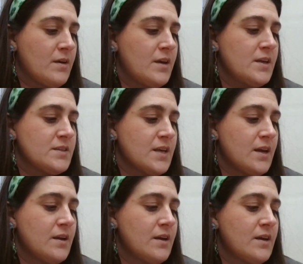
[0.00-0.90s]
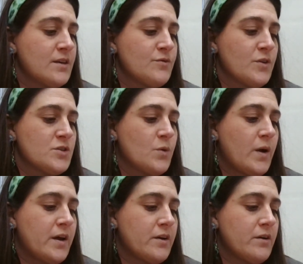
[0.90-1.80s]
he said, his voice
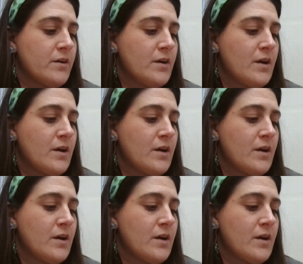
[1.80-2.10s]
quieter.